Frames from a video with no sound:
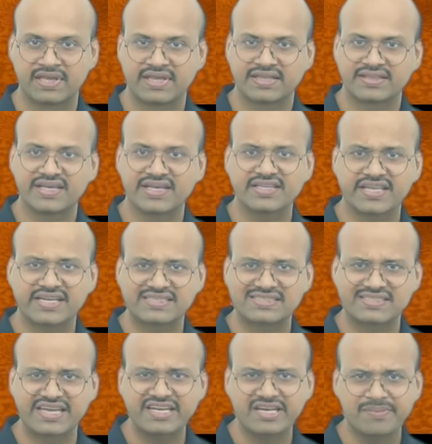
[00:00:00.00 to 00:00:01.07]
Then there is
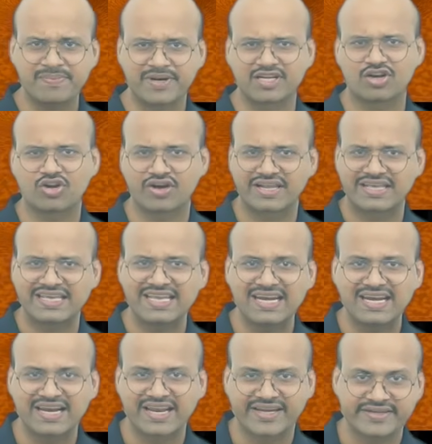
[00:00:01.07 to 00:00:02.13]
centripetal or
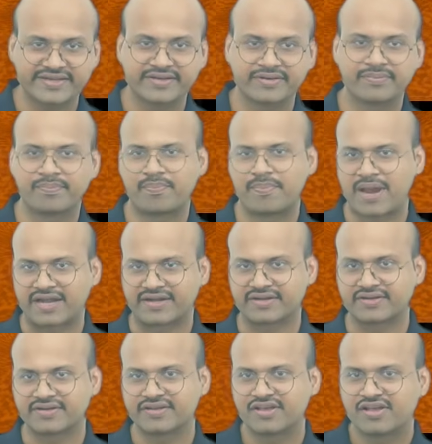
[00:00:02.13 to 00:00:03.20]
inland
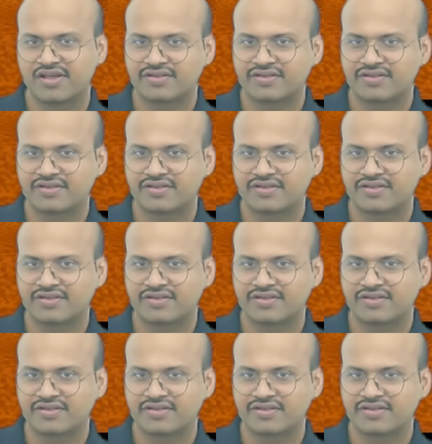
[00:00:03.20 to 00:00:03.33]
pattern.